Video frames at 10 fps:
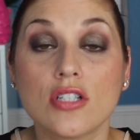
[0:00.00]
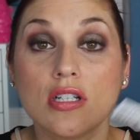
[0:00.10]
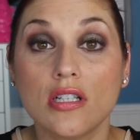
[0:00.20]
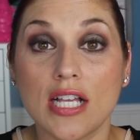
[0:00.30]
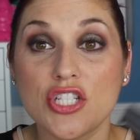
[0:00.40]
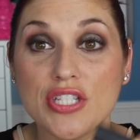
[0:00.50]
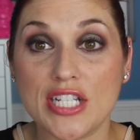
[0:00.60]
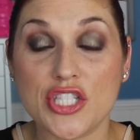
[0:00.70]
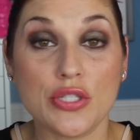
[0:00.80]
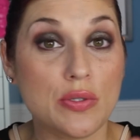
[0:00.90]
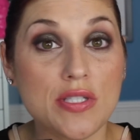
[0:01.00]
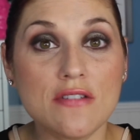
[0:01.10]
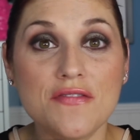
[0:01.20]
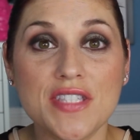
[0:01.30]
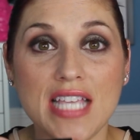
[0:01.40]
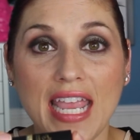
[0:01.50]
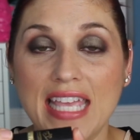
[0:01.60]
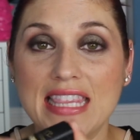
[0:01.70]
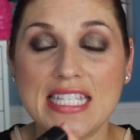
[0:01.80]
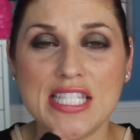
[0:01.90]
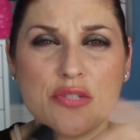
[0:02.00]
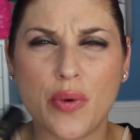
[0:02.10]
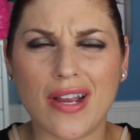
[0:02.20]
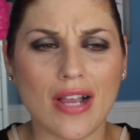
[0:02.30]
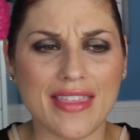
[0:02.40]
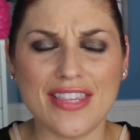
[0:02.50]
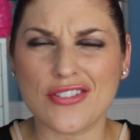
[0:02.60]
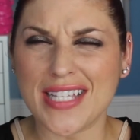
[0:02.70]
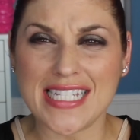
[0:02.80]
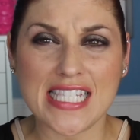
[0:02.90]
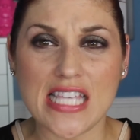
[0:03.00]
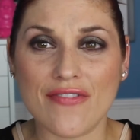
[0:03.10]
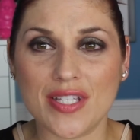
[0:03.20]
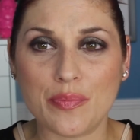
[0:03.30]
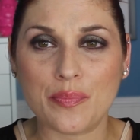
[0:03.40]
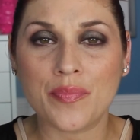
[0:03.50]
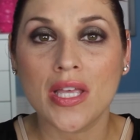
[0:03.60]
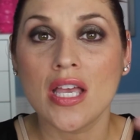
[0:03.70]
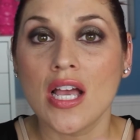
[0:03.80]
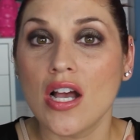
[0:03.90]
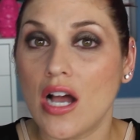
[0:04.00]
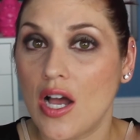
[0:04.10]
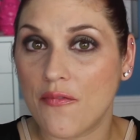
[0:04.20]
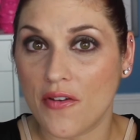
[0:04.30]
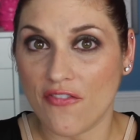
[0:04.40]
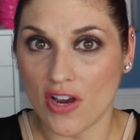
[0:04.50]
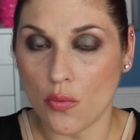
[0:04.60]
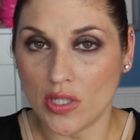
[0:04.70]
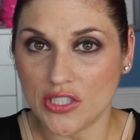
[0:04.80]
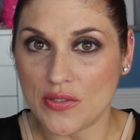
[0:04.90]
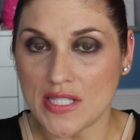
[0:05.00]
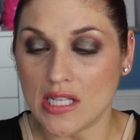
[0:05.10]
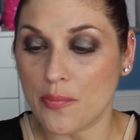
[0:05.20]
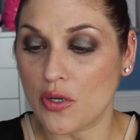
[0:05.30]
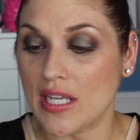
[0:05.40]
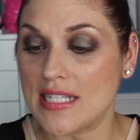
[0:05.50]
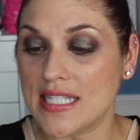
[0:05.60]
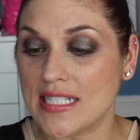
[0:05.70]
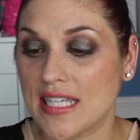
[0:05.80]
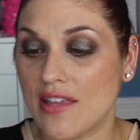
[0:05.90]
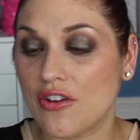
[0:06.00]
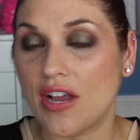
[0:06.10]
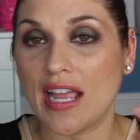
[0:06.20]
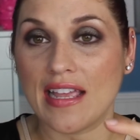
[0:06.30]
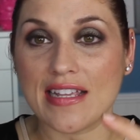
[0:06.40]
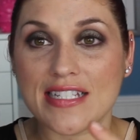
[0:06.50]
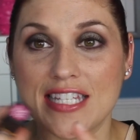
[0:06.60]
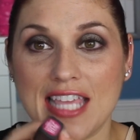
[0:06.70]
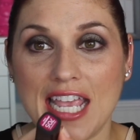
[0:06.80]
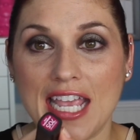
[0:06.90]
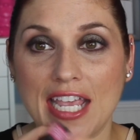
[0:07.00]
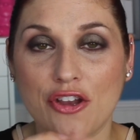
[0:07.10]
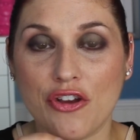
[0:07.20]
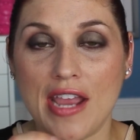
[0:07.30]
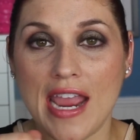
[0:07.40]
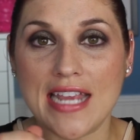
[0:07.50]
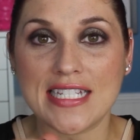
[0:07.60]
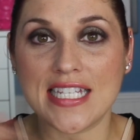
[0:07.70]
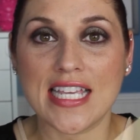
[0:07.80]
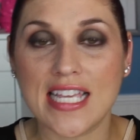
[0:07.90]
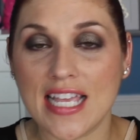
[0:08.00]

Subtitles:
collection exclusives, and this is where I think there's like 7 very well-known celebrities get together and they create